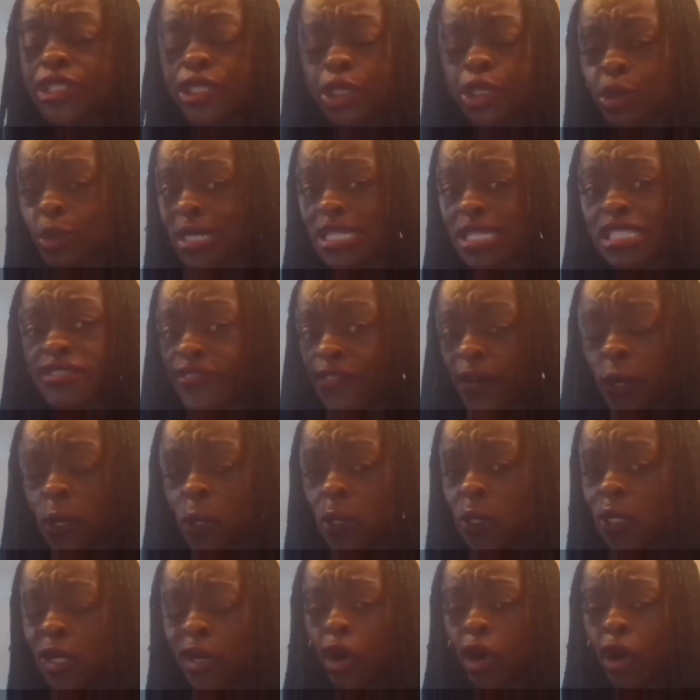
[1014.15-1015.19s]

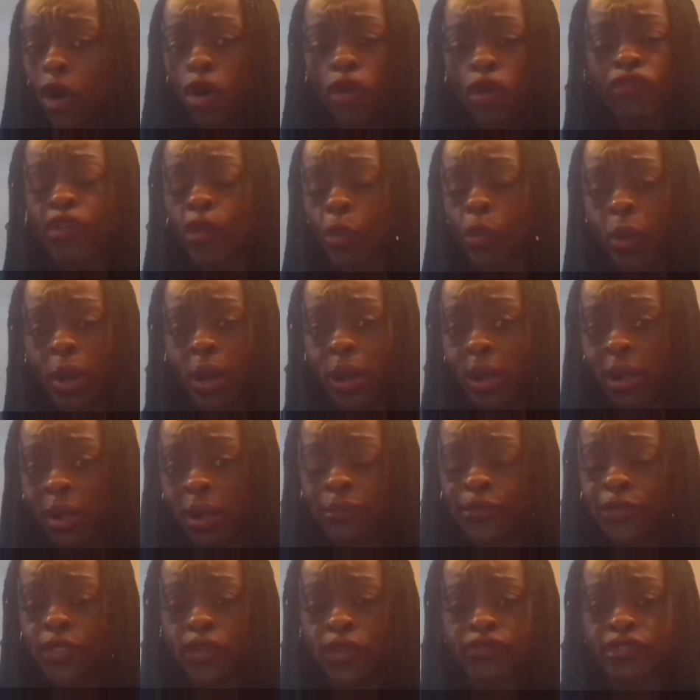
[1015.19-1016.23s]
stressful,
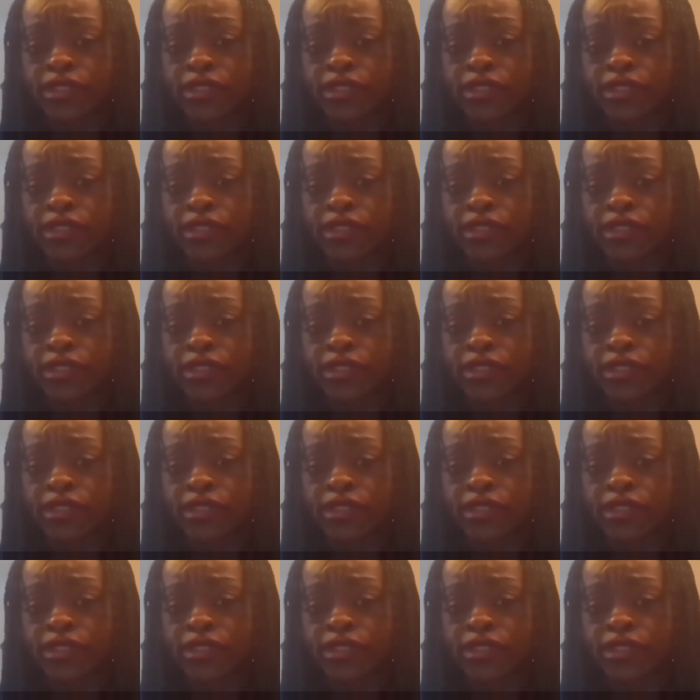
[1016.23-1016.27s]
overwhelmed,